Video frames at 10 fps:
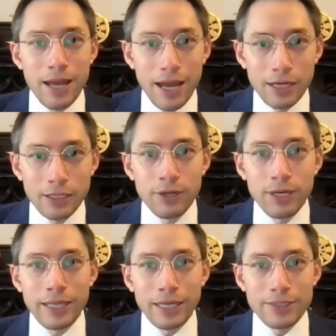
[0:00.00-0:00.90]

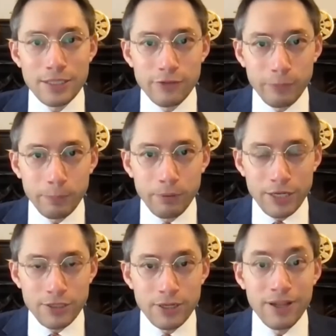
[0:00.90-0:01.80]
ongoing legacies of
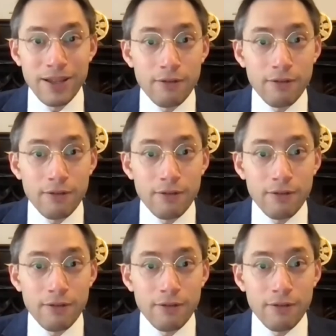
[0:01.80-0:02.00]
oppression,